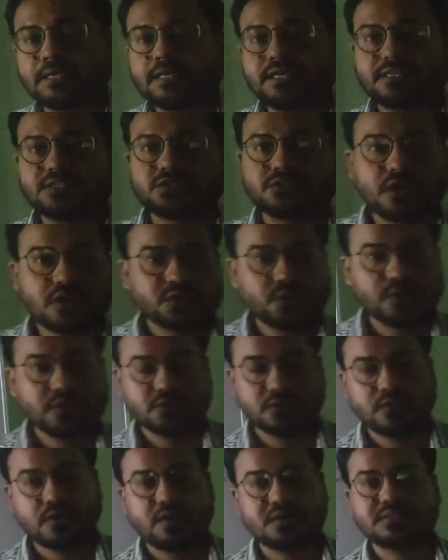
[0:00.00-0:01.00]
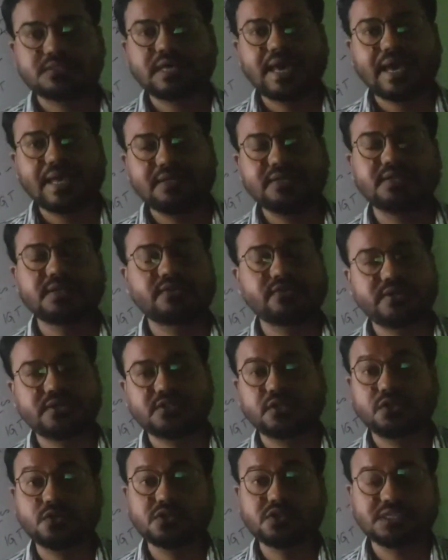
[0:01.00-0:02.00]
It's not going to cause any decrease
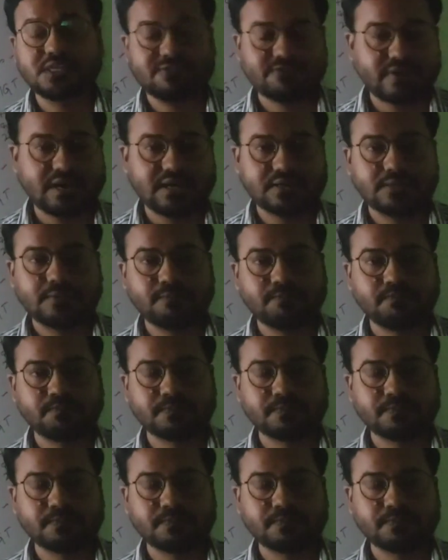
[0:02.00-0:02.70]
in your GFR.